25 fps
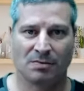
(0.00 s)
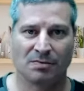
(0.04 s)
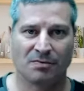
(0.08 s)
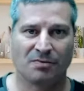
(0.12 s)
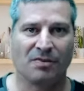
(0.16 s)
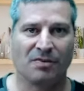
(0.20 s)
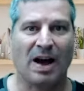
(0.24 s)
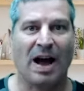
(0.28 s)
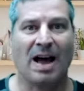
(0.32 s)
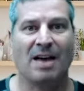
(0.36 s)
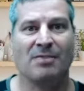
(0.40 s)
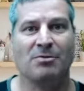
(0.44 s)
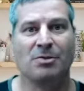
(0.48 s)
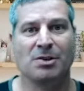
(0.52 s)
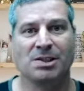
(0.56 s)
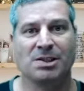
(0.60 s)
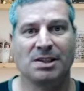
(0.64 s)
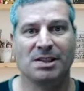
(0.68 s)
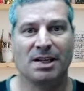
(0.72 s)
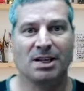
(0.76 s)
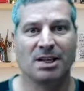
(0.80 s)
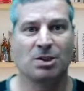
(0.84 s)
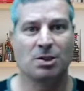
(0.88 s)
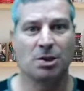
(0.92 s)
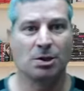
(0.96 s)
5
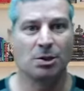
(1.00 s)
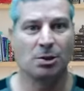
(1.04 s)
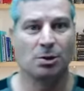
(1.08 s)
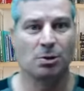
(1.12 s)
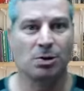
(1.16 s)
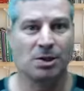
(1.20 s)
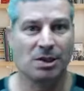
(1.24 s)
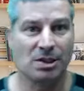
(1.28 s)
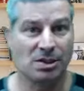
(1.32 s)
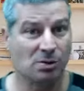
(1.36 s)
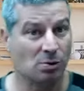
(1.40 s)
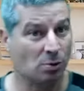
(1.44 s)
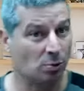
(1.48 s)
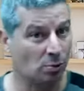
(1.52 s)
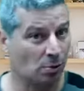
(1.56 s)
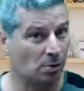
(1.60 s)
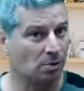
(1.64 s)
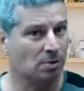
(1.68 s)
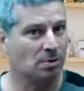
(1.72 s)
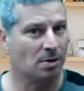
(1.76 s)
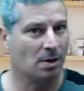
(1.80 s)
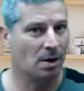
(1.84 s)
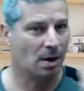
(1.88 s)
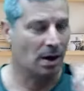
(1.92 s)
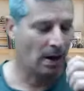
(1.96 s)
residential units
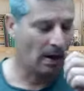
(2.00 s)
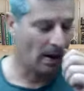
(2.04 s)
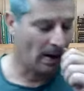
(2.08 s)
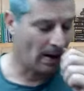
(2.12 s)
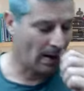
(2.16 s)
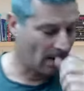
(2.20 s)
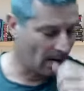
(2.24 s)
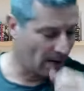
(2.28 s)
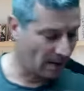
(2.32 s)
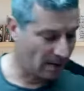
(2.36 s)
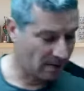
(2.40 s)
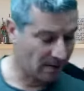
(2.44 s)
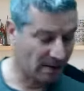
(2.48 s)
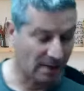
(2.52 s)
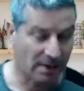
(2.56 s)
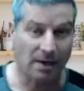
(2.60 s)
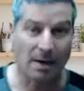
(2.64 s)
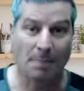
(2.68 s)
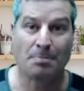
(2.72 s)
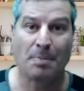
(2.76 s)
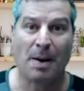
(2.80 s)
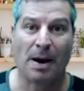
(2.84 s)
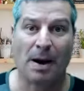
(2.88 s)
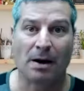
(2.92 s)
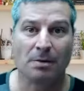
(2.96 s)
or like
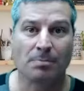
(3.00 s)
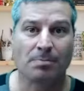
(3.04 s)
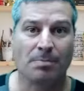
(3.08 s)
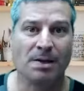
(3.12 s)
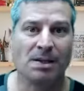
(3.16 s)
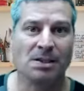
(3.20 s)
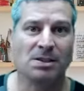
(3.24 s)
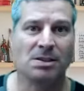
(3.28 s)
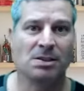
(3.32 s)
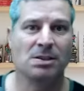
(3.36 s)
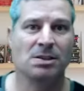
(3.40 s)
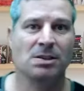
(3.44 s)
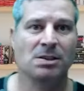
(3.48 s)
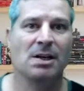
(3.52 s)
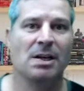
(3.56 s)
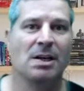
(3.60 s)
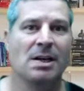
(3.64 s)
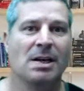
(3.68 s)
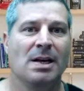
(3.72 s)
apartments